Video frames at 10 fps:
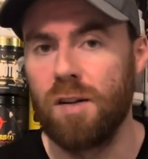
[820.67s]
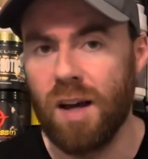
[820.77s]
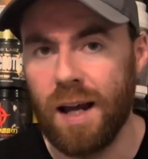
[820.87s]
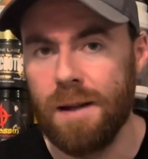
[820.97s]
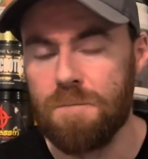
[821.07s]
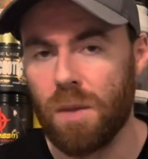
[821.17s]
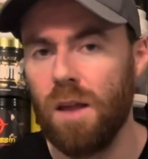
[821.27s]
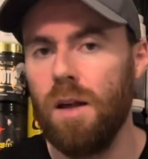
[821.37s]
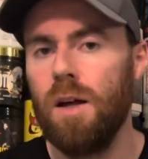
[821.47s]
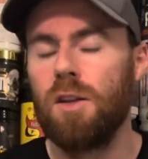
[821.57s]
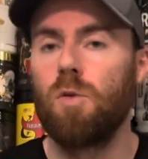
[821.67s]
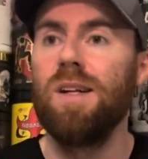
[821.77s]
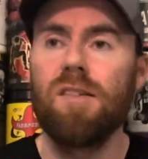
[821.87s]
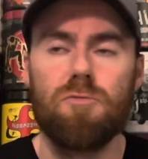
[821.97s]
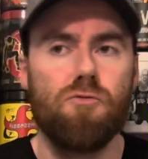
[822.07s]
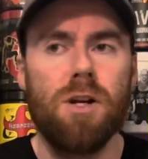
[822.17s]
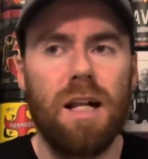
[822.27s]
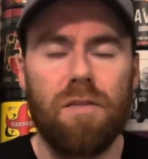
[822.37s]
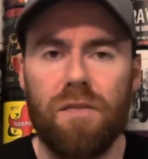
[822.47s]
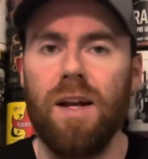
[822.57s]
day, so he doesn't
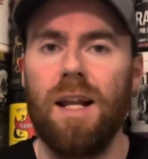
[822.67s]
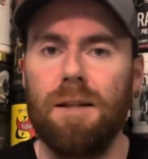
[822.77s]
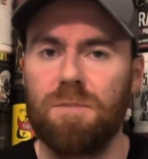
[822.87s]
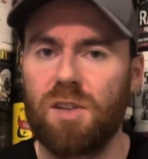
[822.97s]
really feel it.